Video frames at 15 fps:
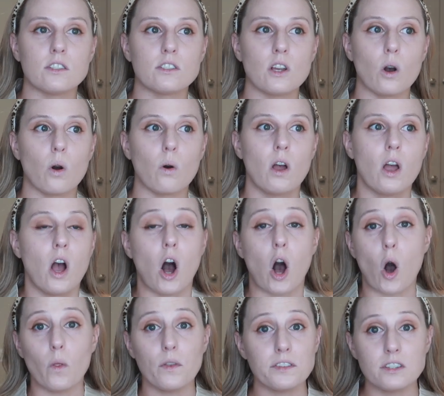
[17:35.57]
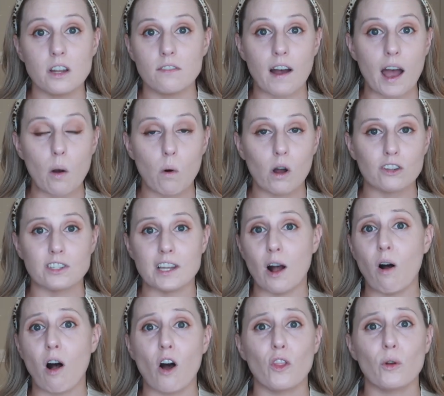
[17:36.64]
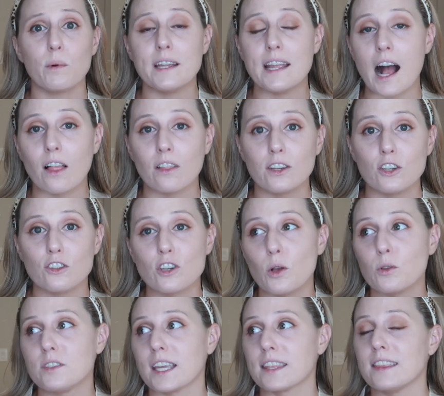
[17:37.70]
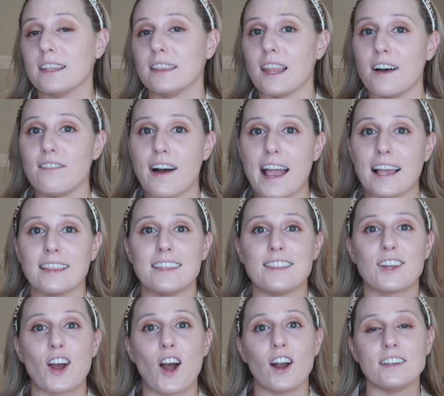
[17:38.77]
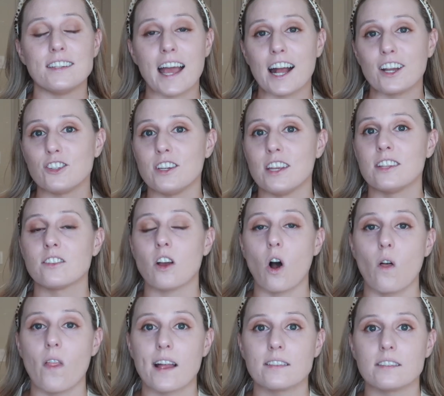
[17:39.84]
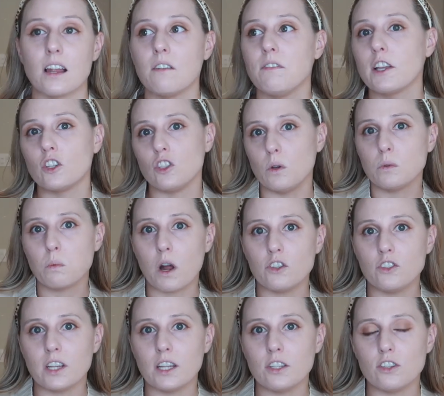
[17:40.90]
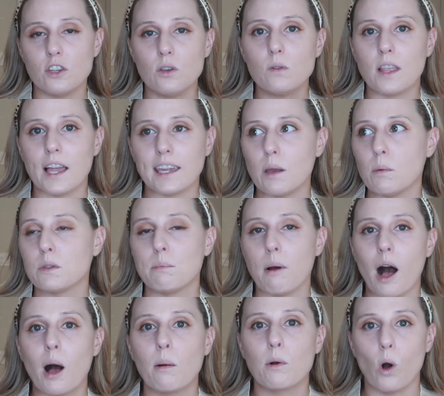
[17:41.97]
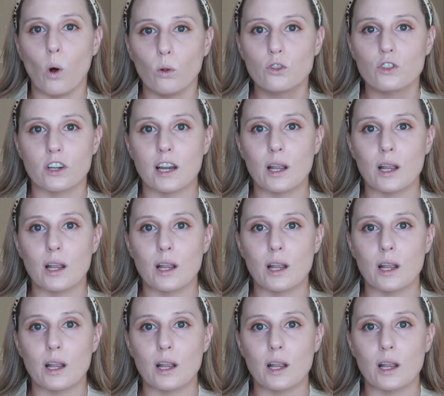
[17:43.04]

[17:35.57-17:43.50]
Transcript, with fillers: So all the stuff I watch now, all the reality shows like the Love Island, the Kardashians, all that stuff, like she was watching it too. Like, it was pop culture.